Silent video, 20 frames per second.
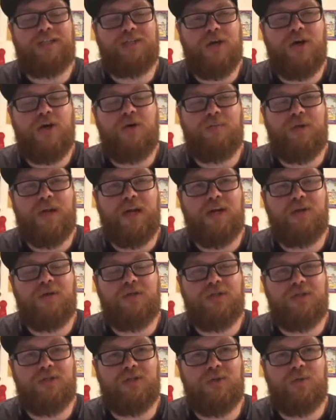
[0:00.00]
don't, but I know it's
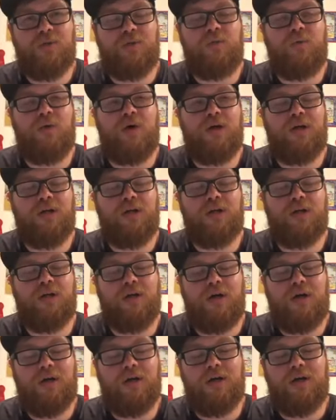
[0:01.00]
a 2-to-1
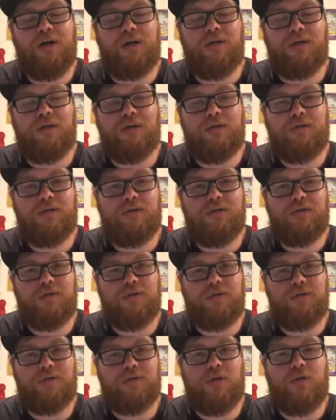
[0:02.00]
on
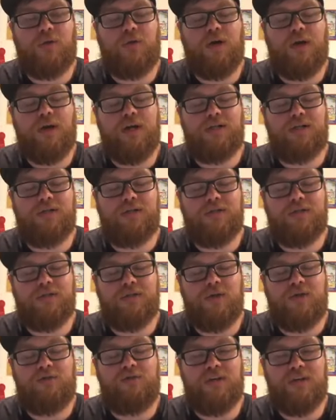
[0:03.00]
chloride to
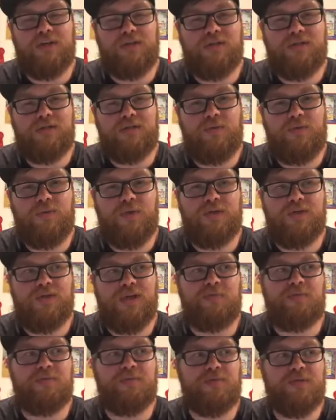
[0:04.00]
sulfates, and we use
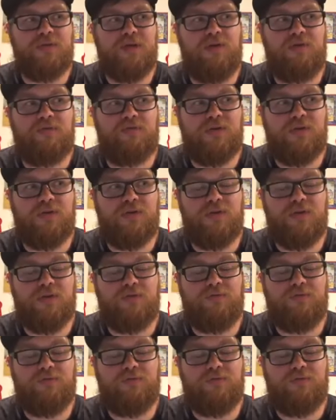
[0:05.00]
Epsom salt for our
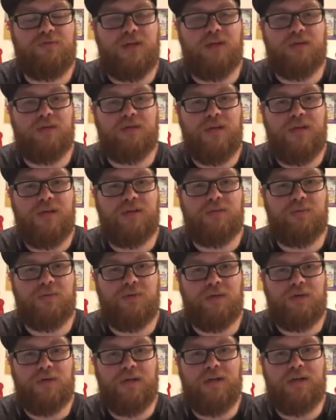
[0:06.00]
sulfates and calcium
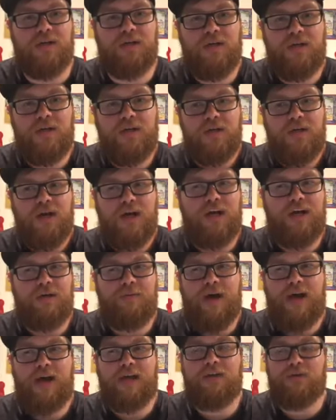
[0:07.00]
chloride.
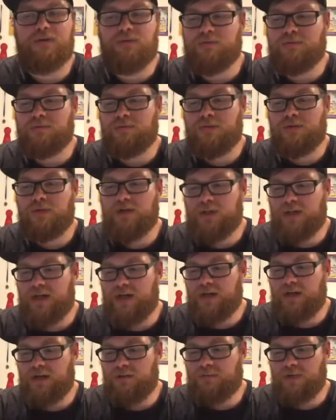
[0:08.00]
I can look that
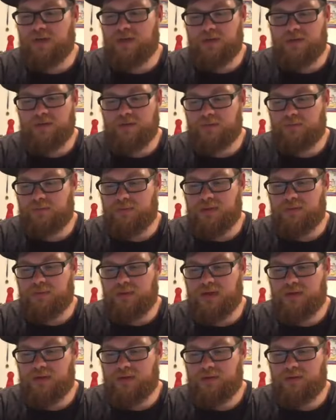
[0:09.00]
up, but it'll be a minute.